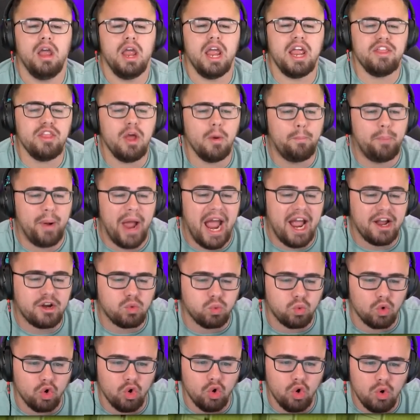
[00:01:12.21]
In the back
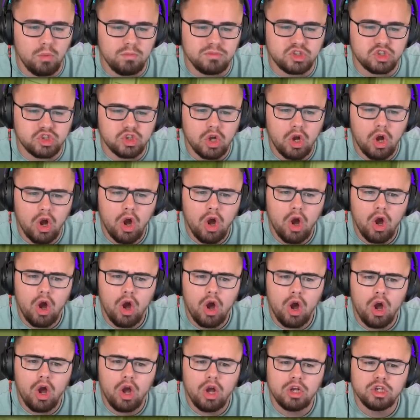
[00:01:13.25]
rooms?
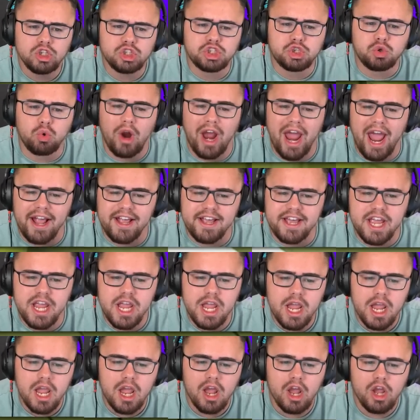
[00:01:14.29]
Shrek?
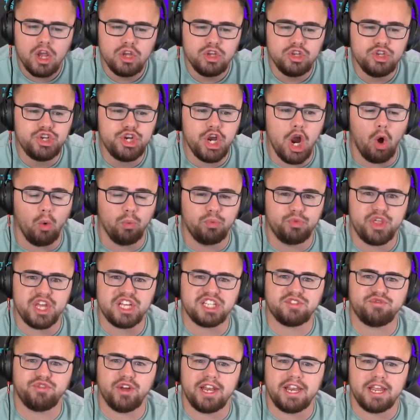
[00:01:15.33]
Yo,
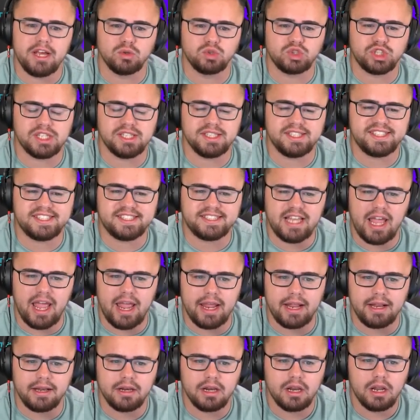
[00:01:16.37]
this video's
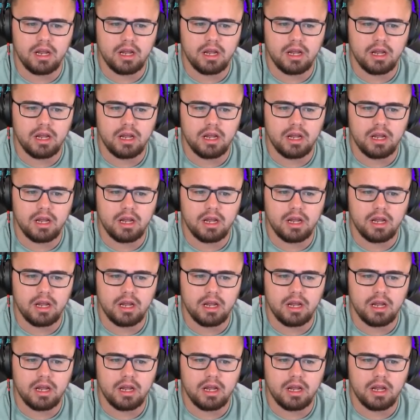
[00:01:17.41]
insane.